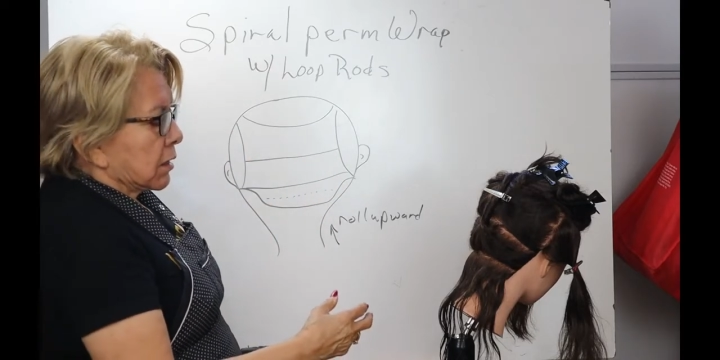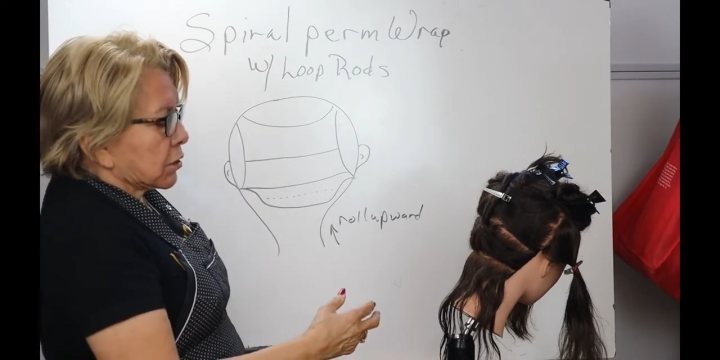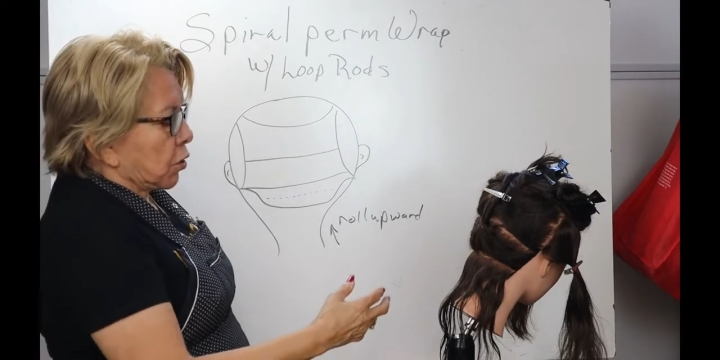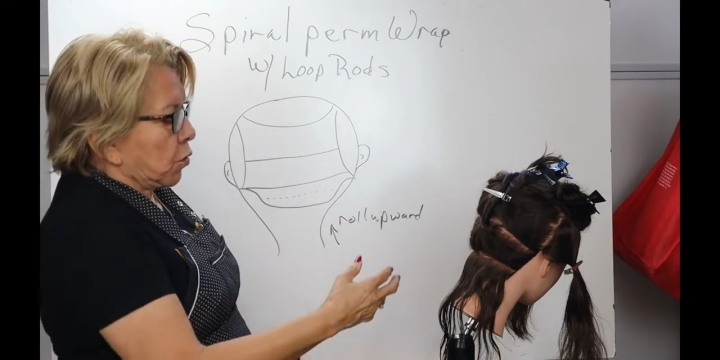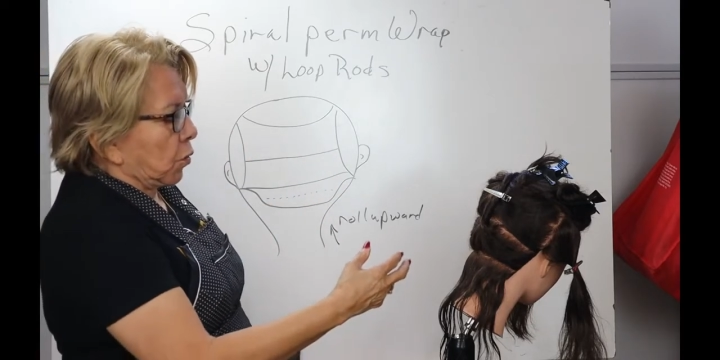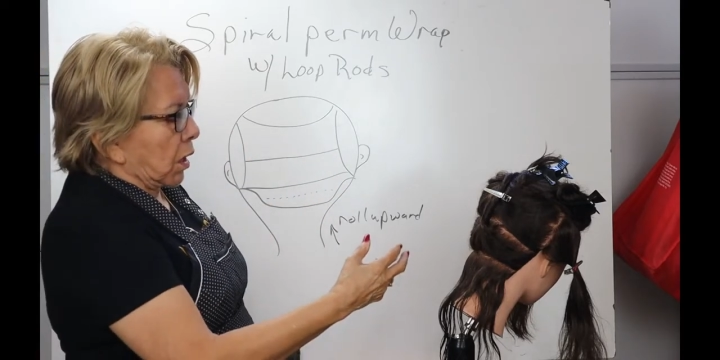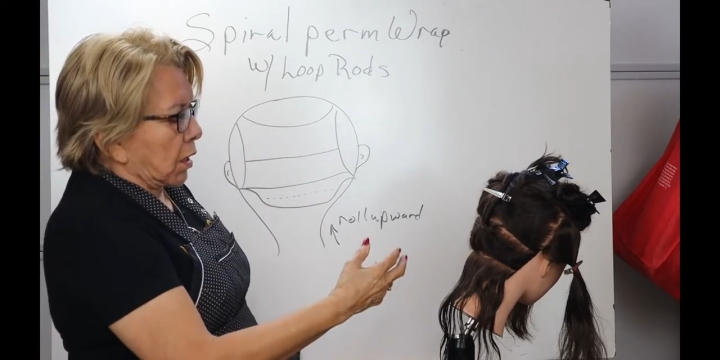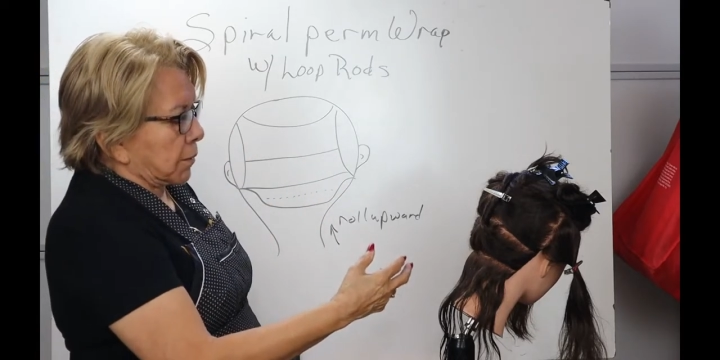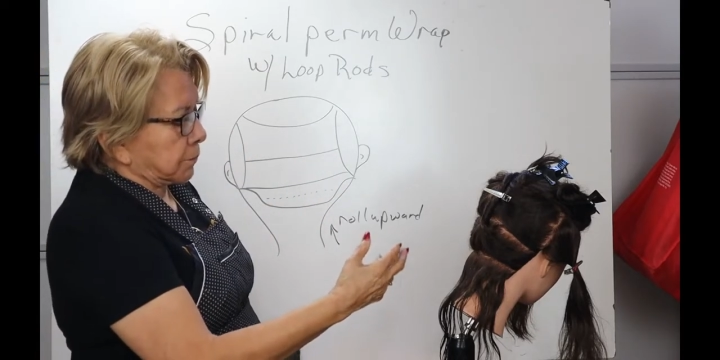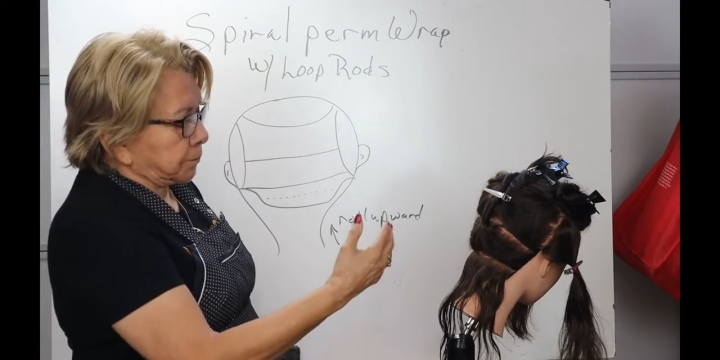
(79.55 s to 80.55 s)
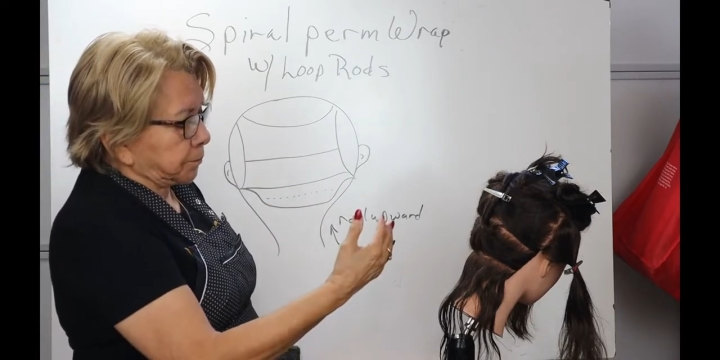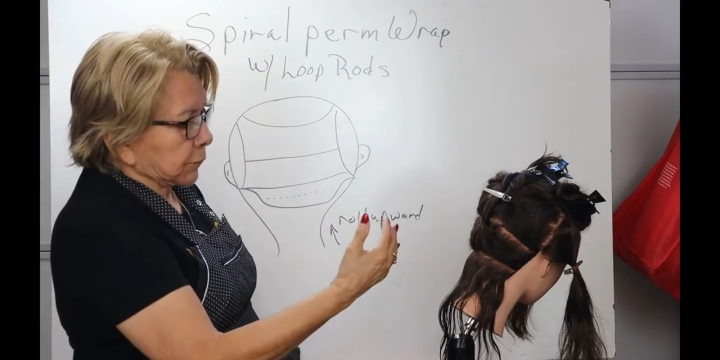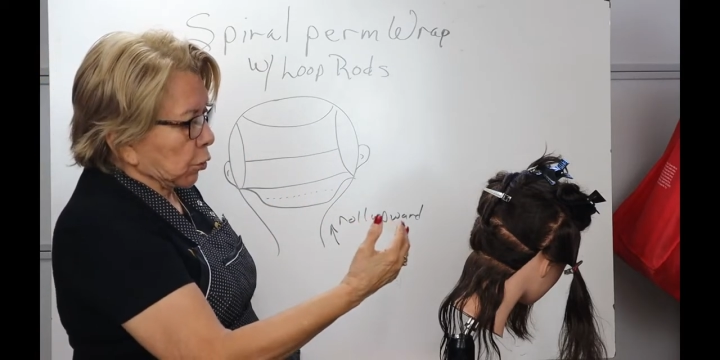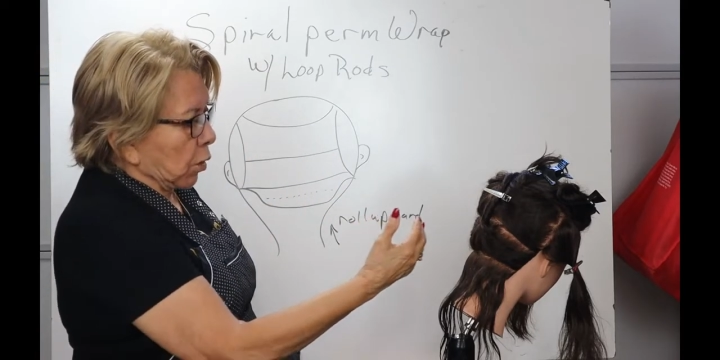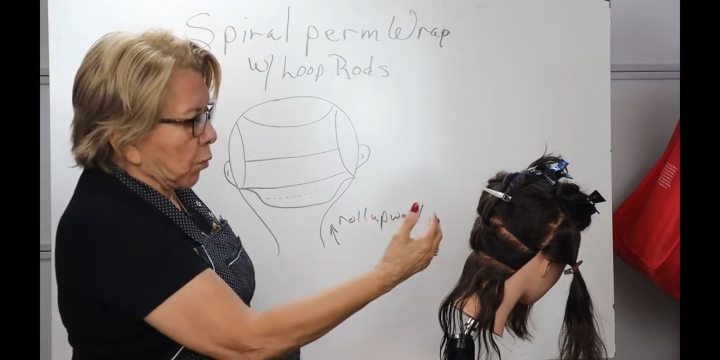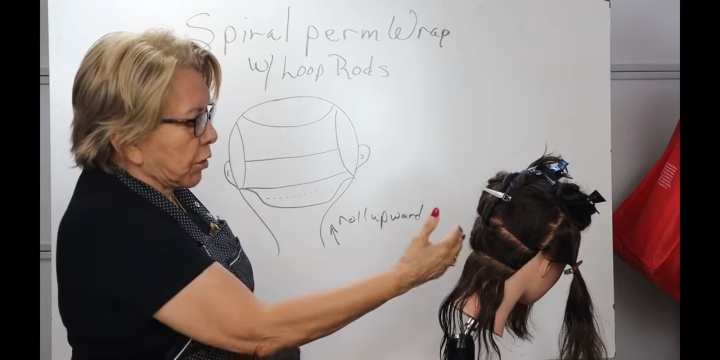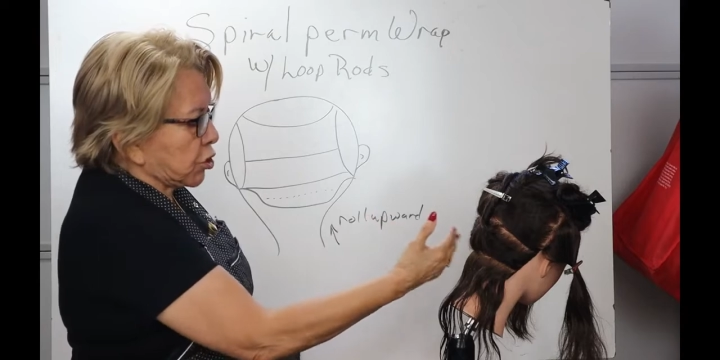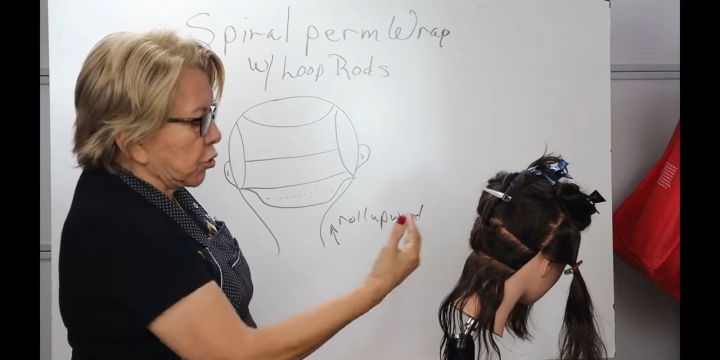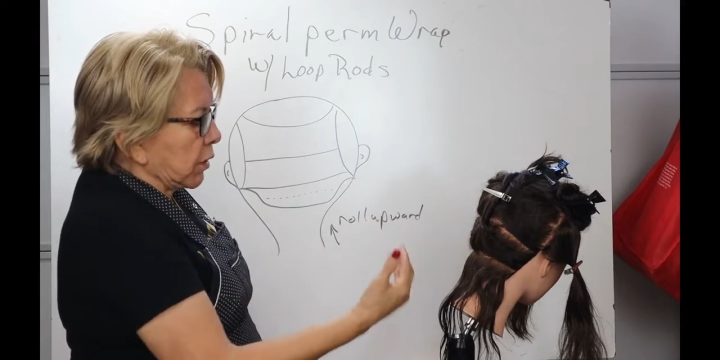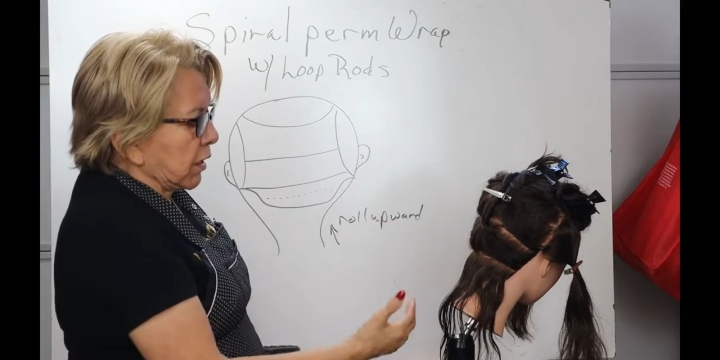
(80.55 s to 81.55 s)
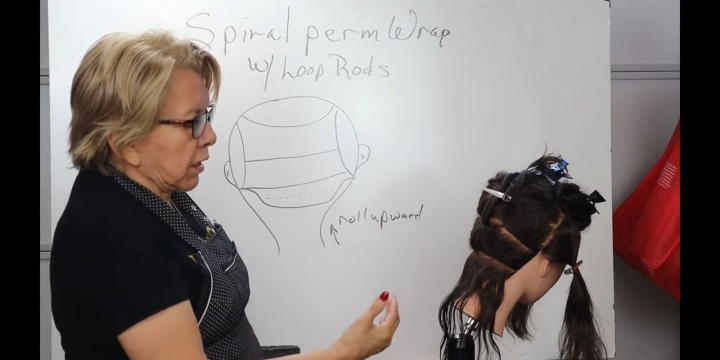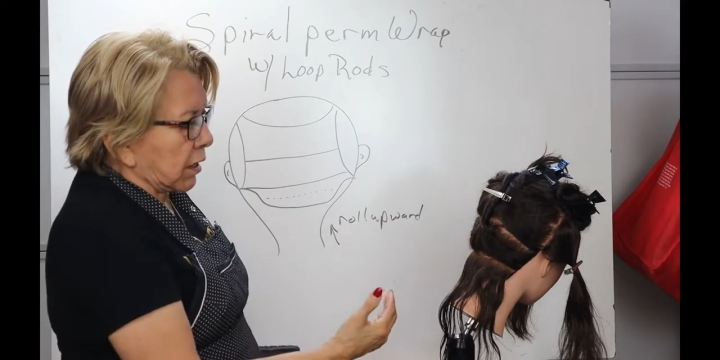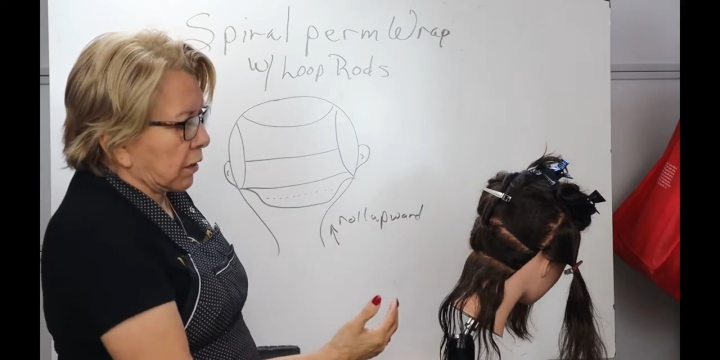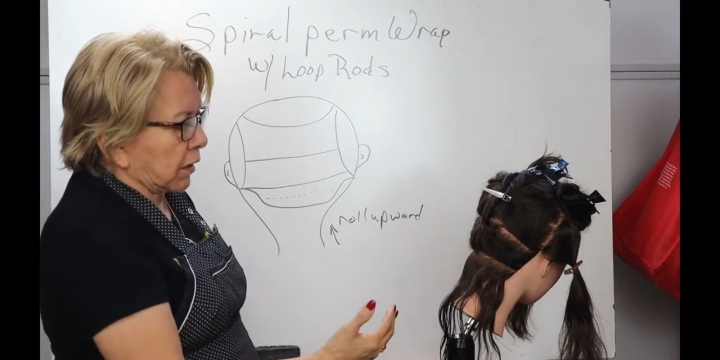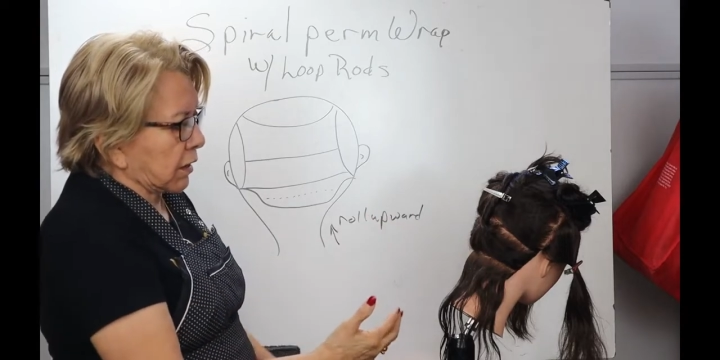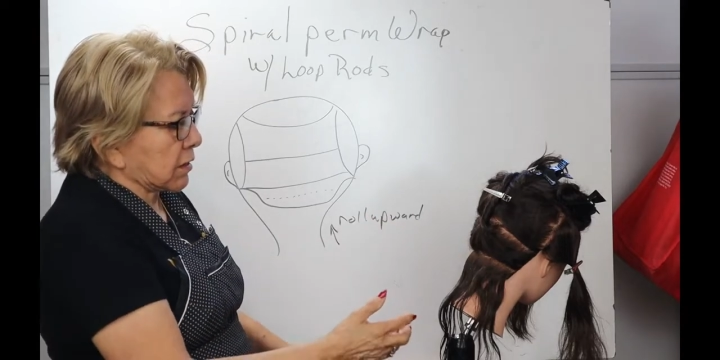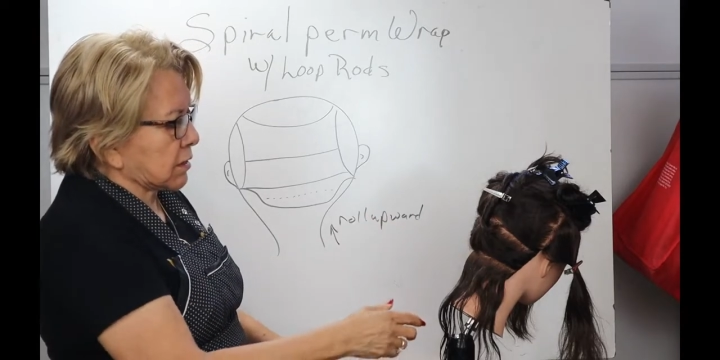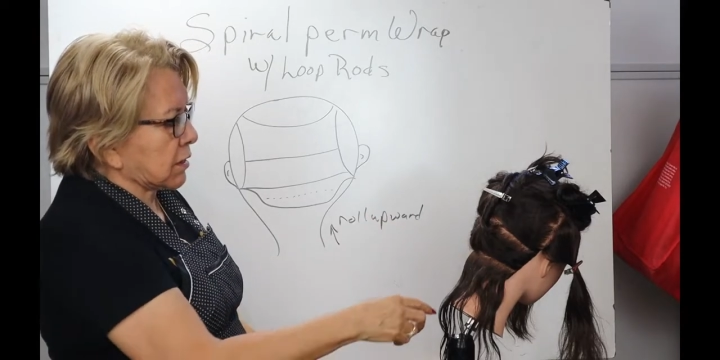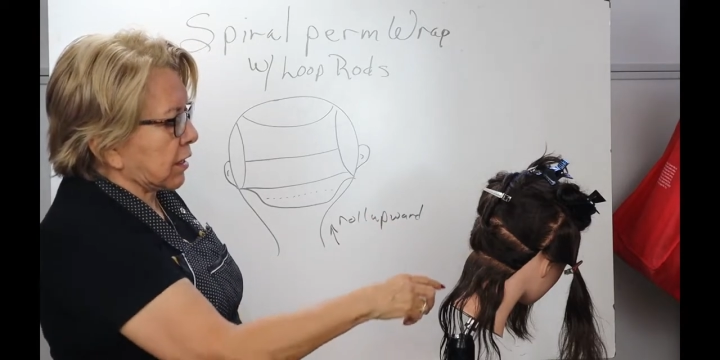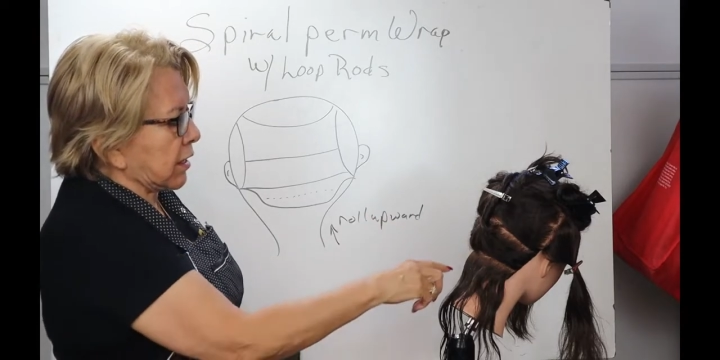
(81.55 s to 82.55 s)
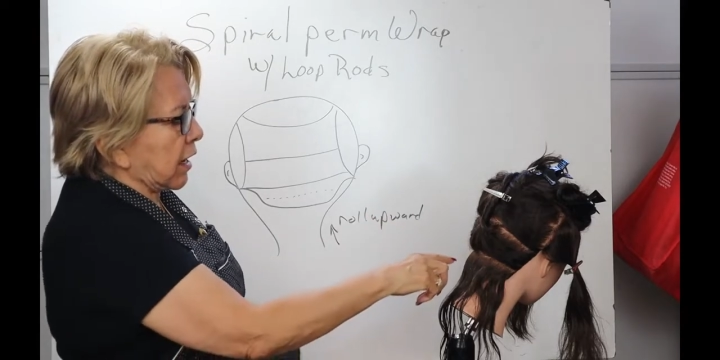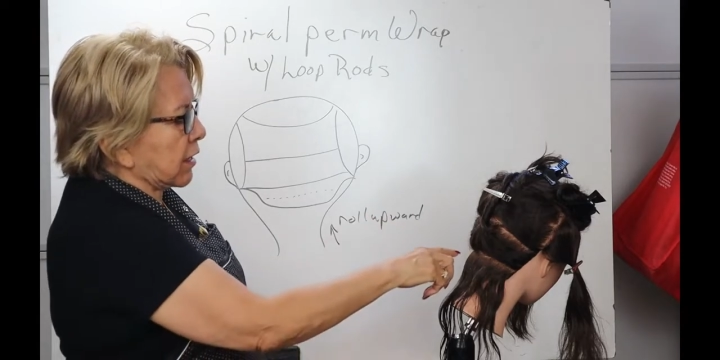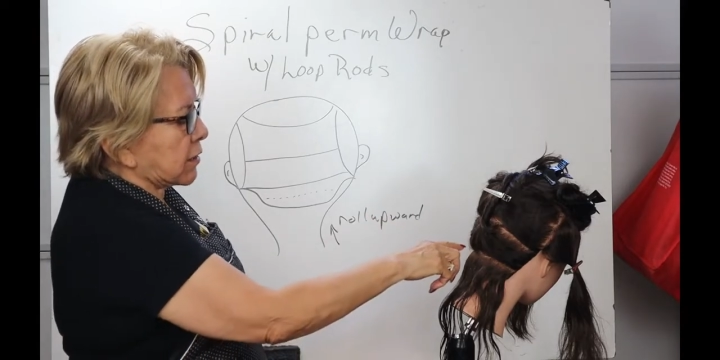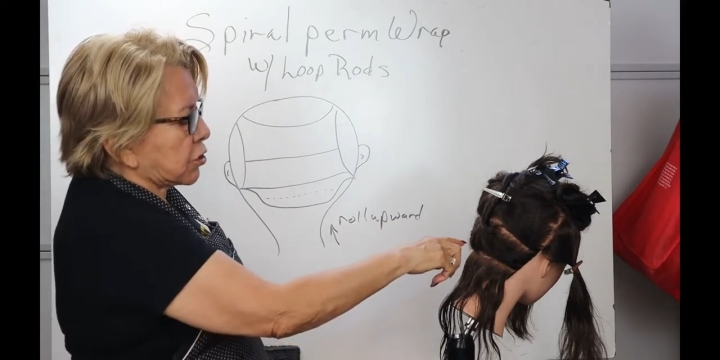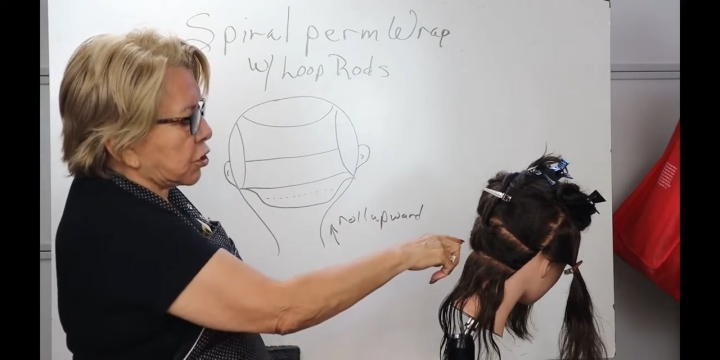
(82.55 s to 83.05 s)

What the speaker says: So what we're doing here is then I